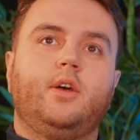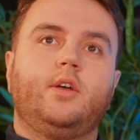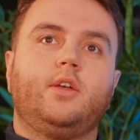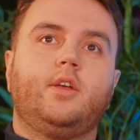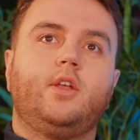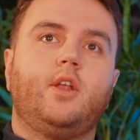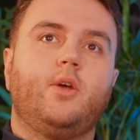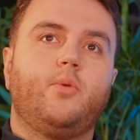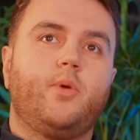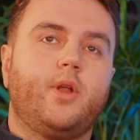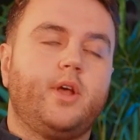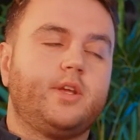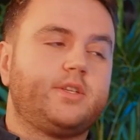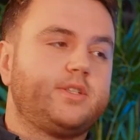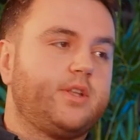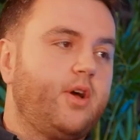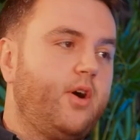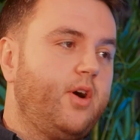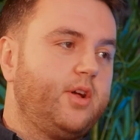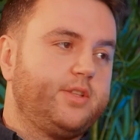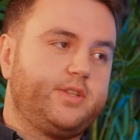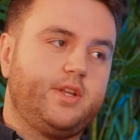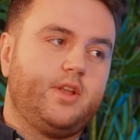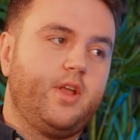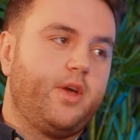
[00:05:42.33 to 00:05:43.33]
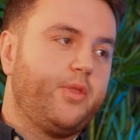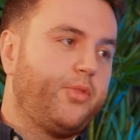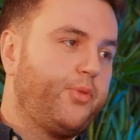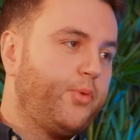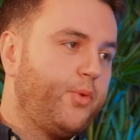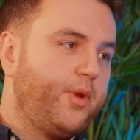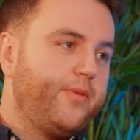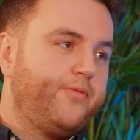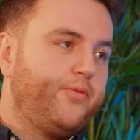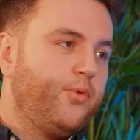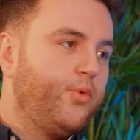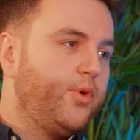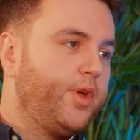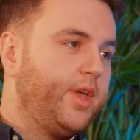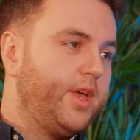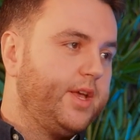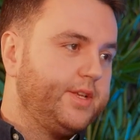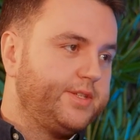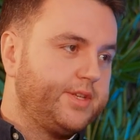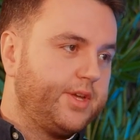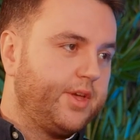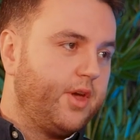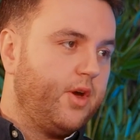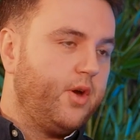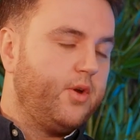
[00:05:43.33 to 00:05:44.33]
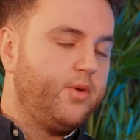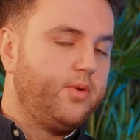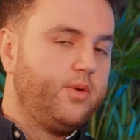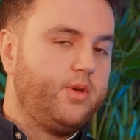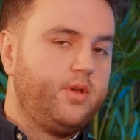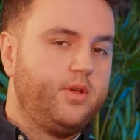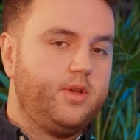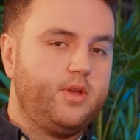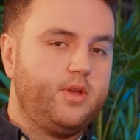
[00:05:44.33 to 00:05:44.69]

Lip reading: when I started like 3-4 years ago.